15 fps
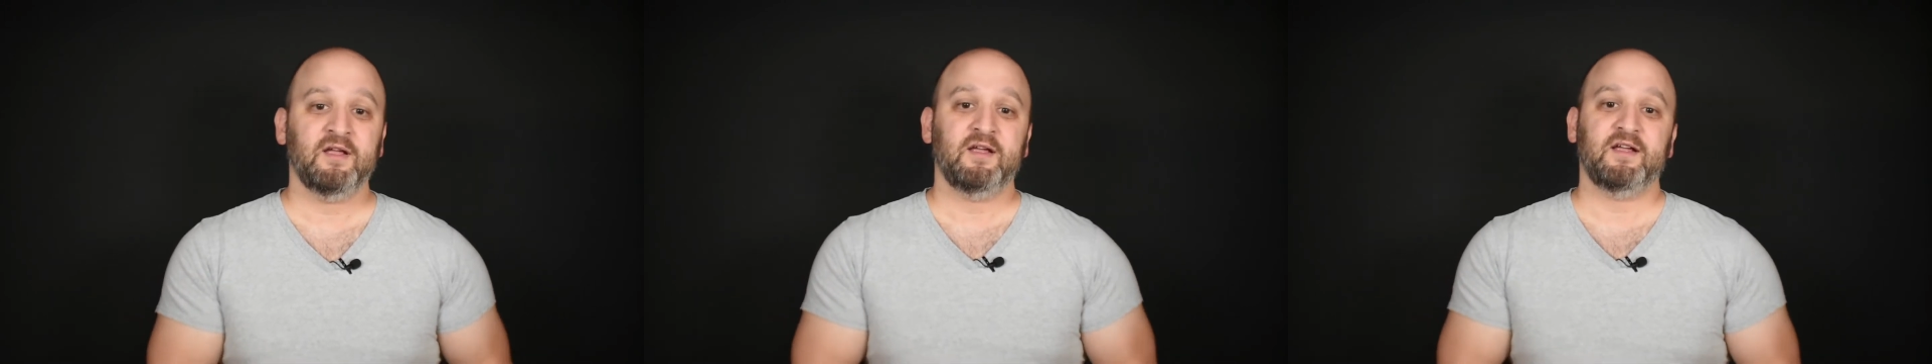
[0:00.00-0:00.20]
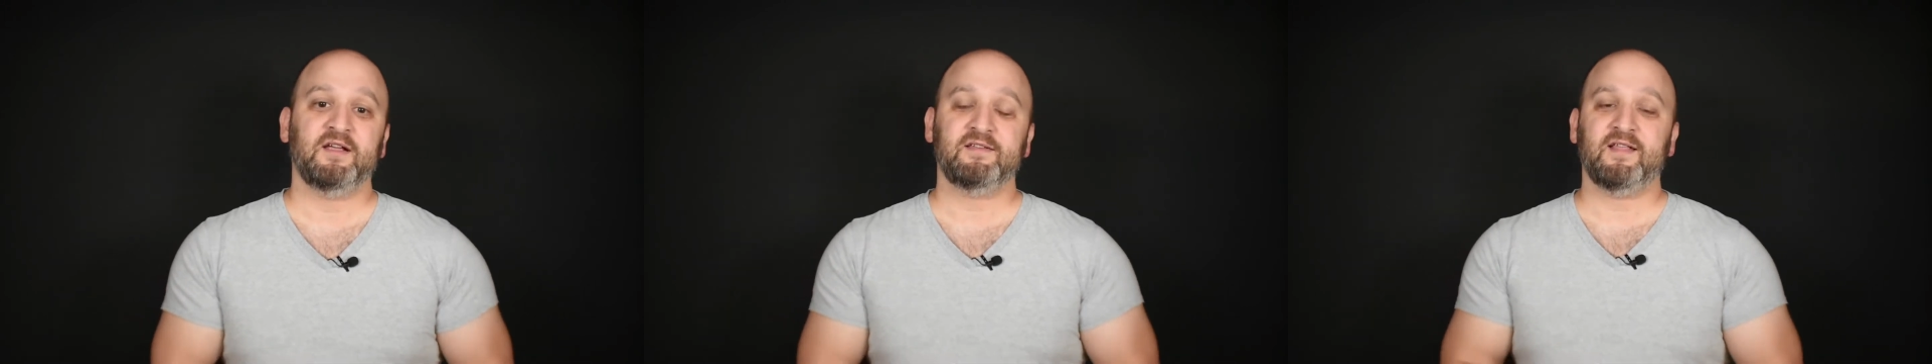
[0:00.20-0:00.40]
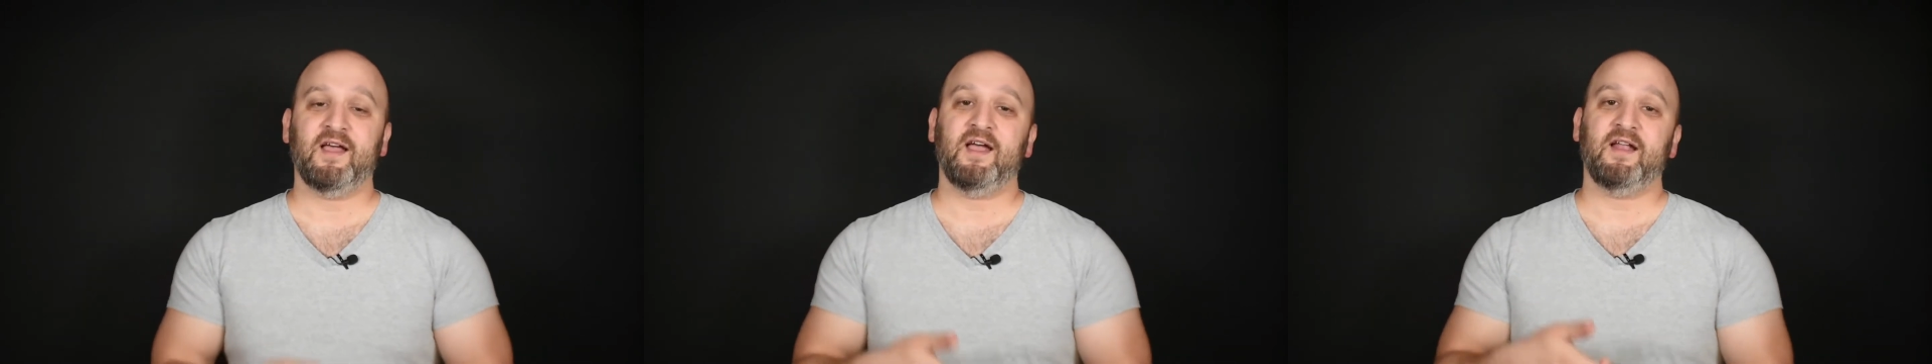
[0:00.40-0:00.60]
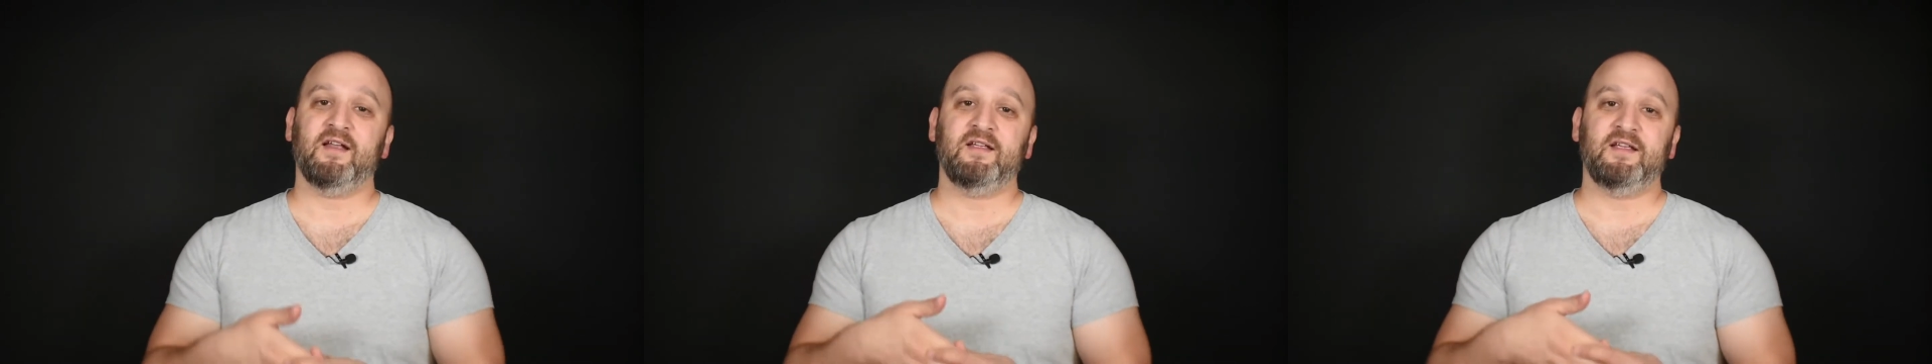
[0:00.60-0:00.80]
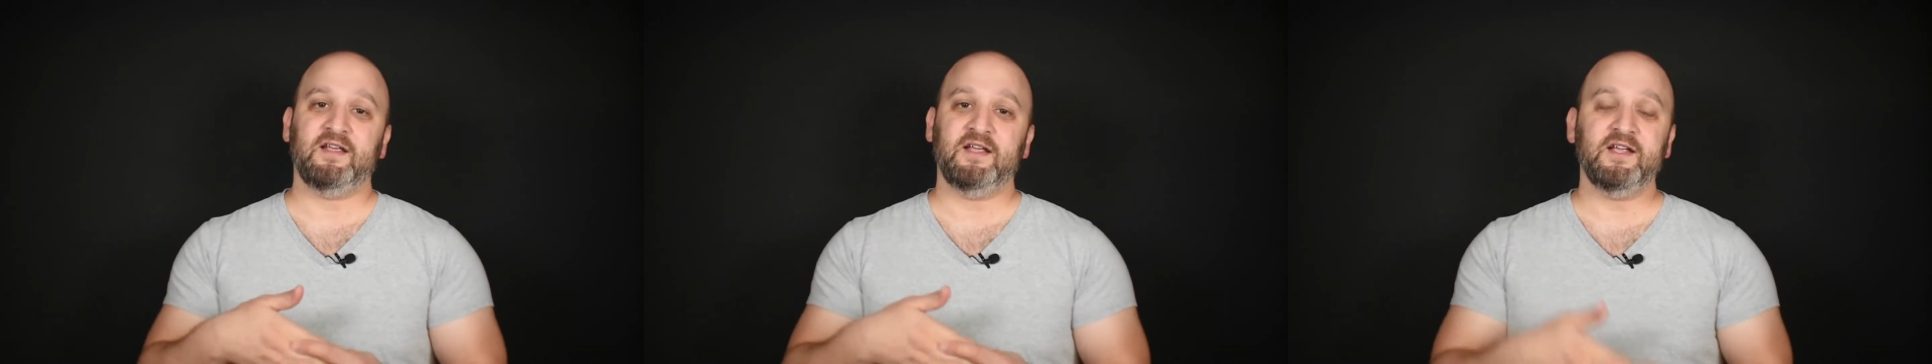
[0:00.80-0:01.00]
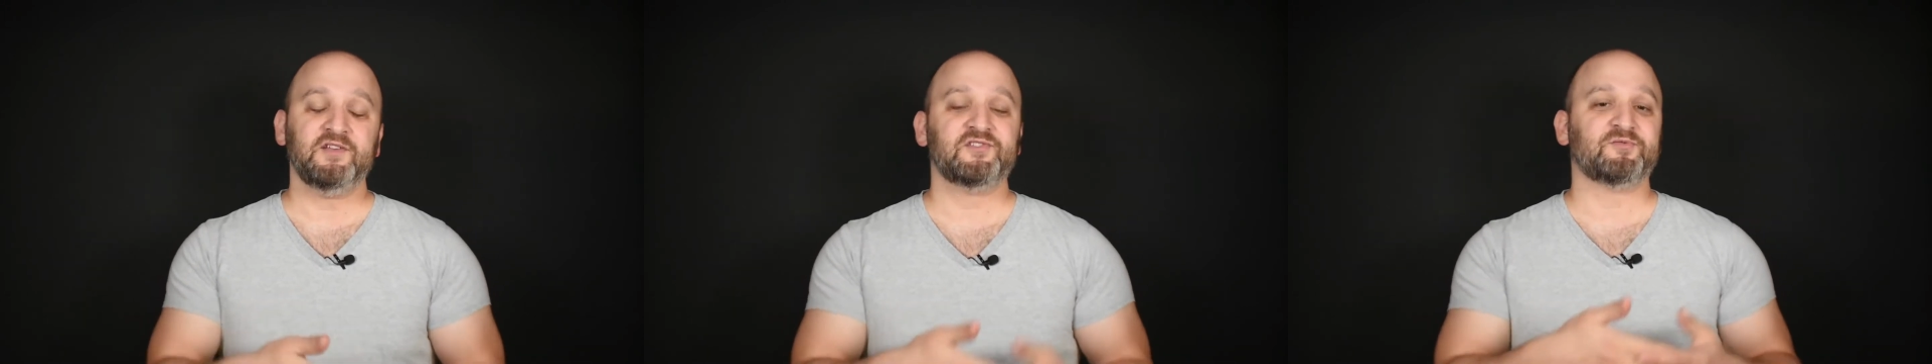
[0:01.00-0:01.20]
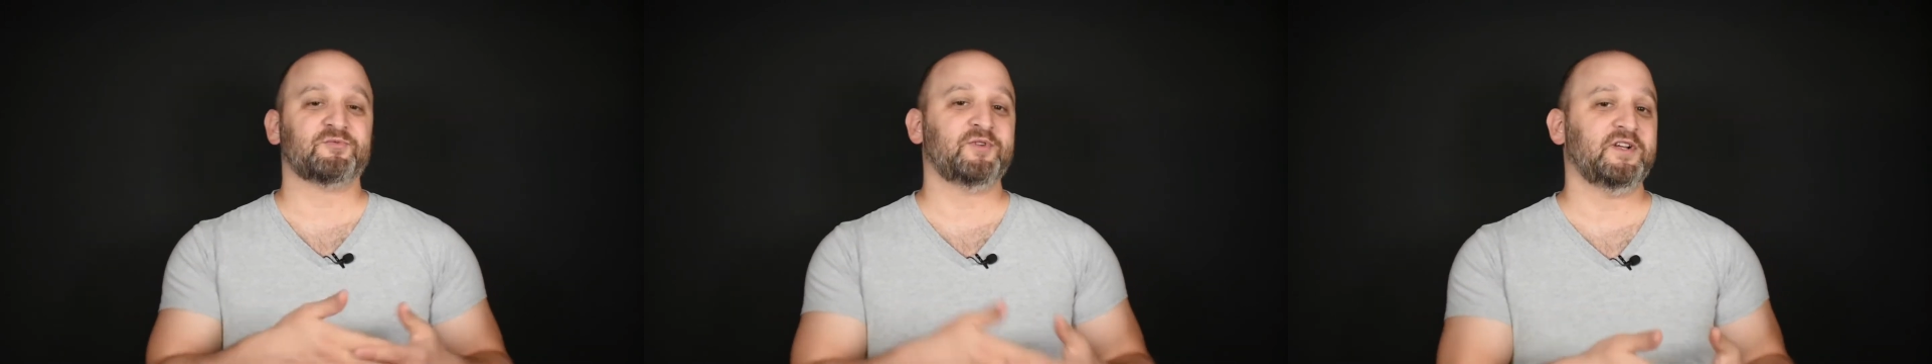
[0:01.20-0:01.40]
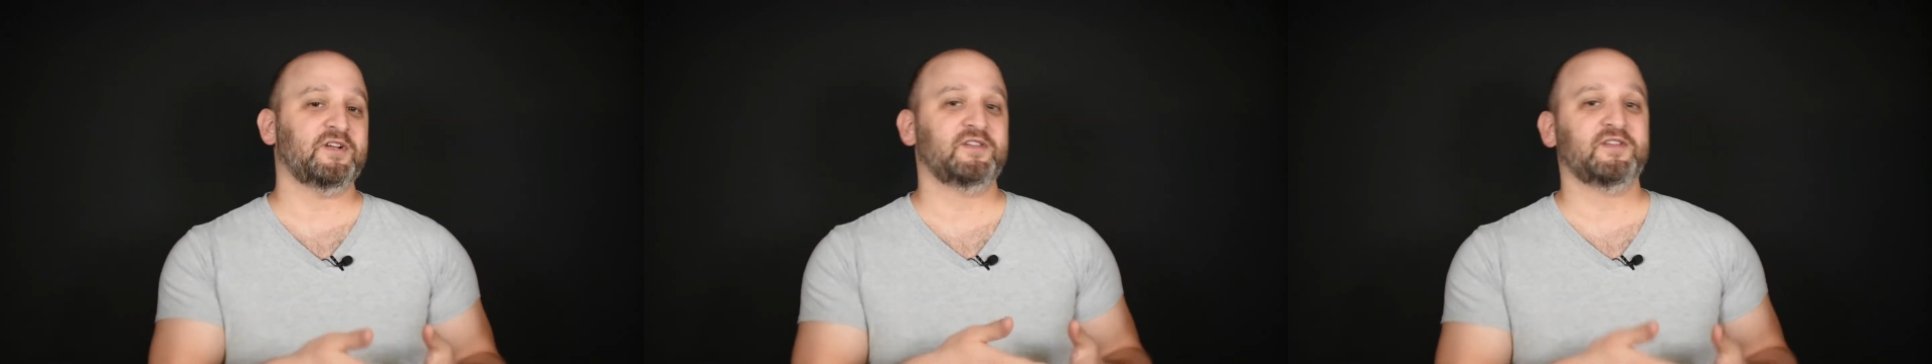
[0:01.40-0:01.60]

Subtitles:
is that each real